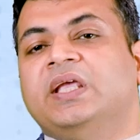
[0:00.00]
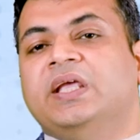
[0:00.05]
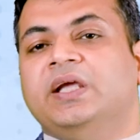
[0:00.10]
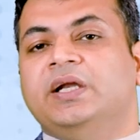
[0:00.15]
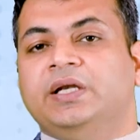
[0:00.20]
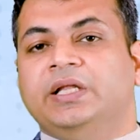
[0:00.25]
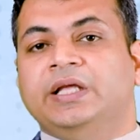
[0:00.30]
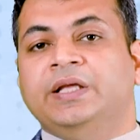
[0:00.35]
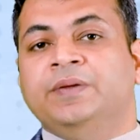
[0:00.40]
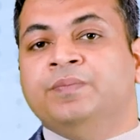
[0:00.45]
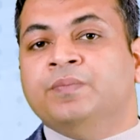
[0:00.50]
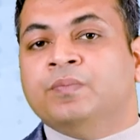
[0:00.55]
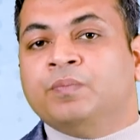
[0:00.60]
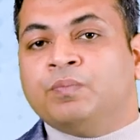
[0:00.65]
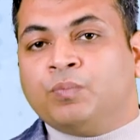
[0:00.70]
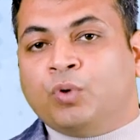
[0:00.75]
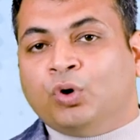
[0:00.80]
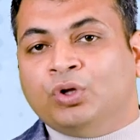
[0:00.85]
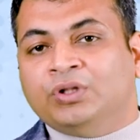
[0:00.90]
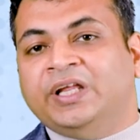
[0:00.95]
PKD,
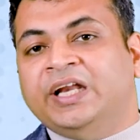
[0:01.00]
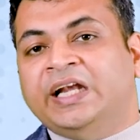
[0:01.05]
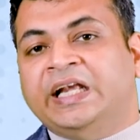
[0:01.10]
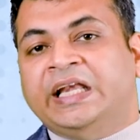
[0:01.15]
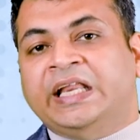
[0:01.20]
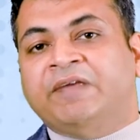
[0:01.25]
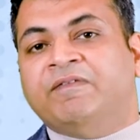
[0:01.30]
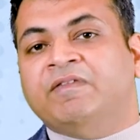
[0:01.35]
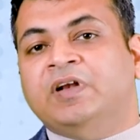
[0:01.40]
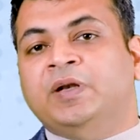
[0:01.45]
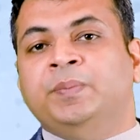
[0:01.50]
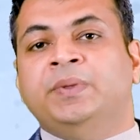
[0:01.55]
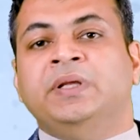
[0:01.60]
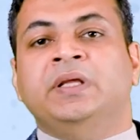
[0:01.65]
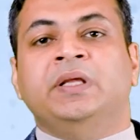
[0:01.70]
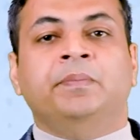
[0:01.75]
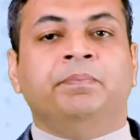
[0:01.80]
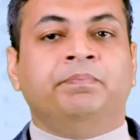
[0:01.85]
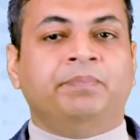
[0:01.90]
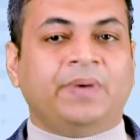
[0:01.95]
both kidneys will
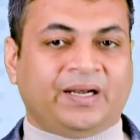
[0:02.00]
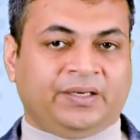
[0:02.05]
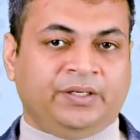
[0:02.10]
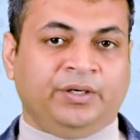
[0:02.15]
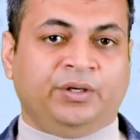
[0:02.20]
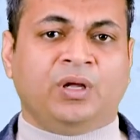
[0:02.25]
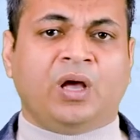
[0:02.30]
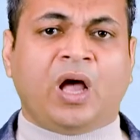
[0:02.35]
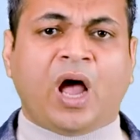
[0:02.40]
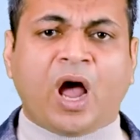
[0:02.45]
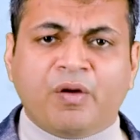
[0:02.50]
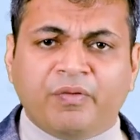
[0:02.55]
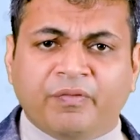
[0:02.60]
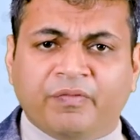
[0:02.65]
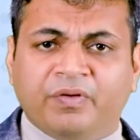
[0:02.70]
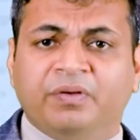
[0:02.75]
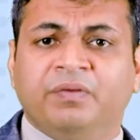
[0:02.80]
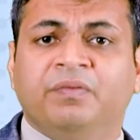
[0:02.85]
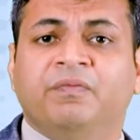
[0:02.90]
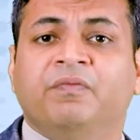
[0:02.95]
be impacted.
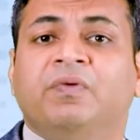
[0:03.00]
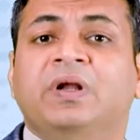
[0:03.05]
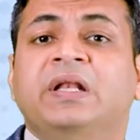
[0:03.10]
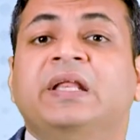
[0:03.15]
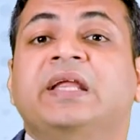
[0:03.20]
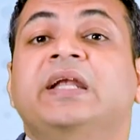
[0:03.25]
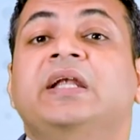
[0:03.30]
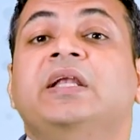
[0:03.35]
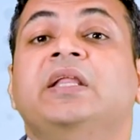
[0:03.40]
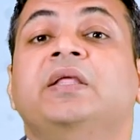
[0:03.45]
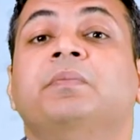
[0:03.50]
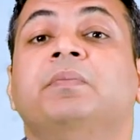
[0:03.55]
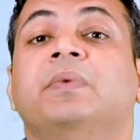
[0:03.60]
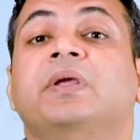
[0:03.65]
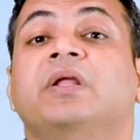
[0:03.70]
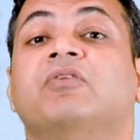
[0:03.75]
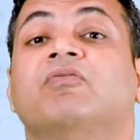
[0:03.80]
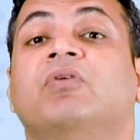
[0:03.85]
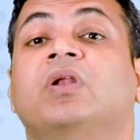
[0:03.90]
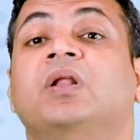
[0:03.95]
However, one kidney
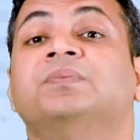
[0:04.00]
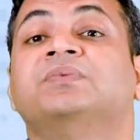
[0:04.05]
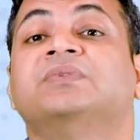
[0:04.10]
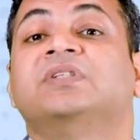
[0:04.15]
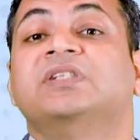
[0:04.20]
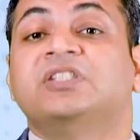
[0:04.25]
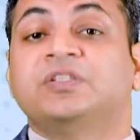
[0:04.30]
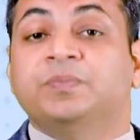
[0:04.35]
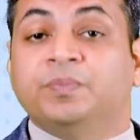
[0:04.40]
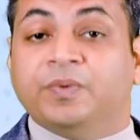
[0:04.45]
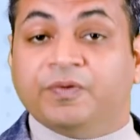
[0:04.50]
may develop cysts